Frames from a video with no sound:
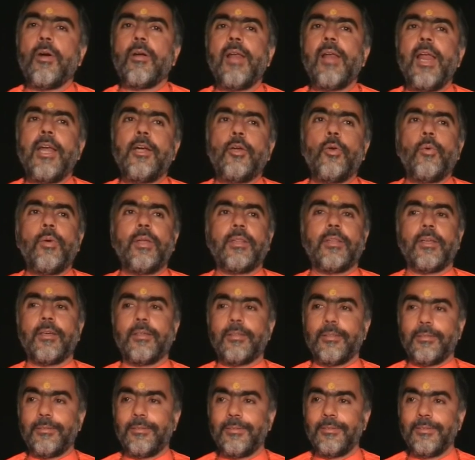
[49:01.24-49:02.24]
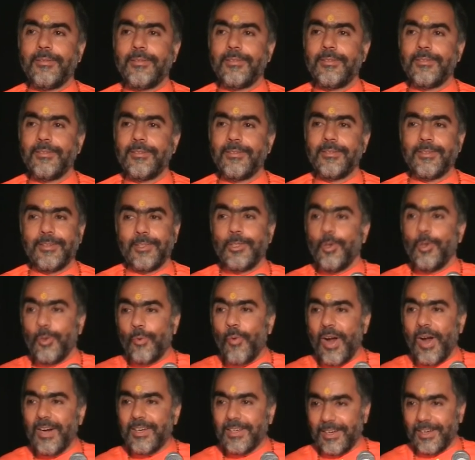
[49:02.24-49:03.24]
what will I do with it? You'd
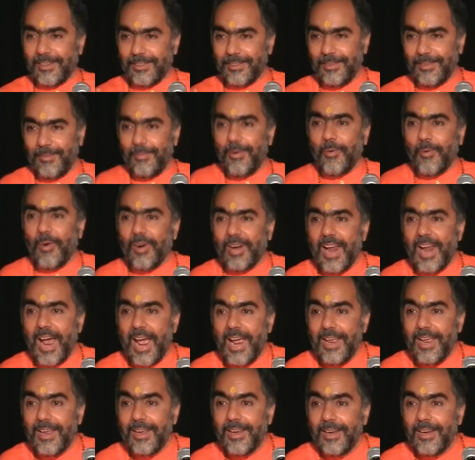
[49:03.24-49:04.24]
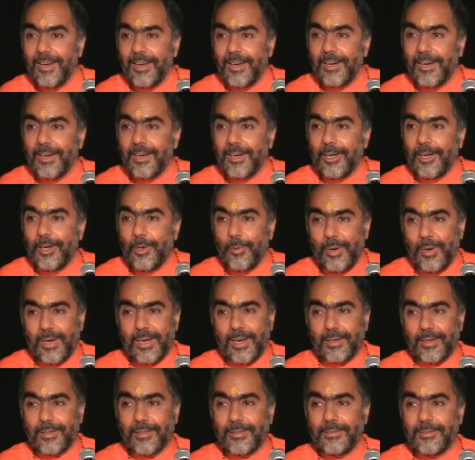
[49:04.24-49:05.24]
want it, but what will I do with
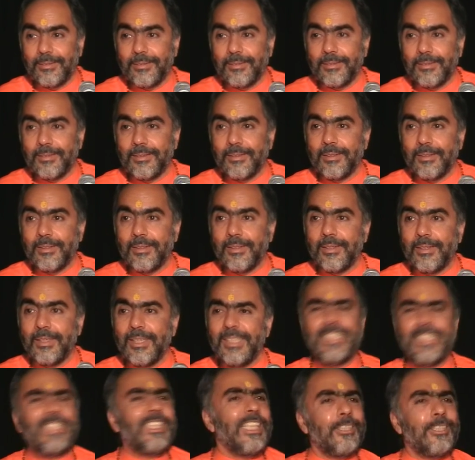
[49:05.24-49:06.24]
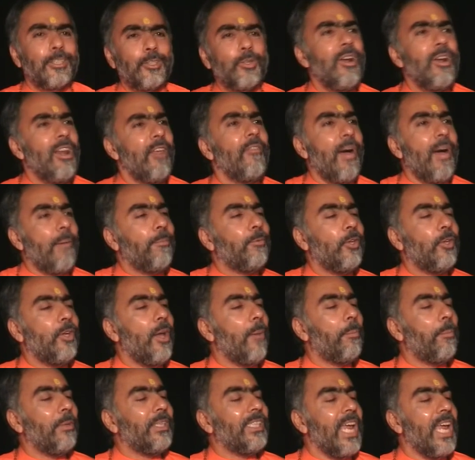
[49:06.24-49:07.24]
it? Just to live up to
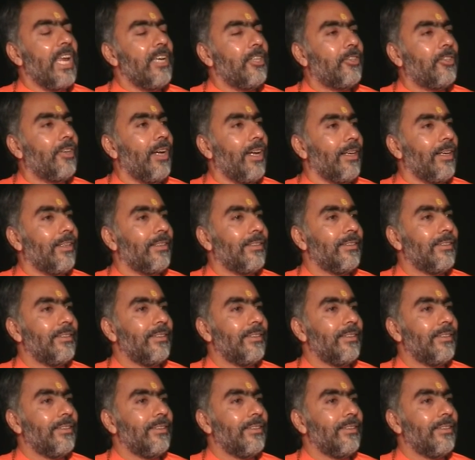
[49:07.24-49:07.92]
your potential.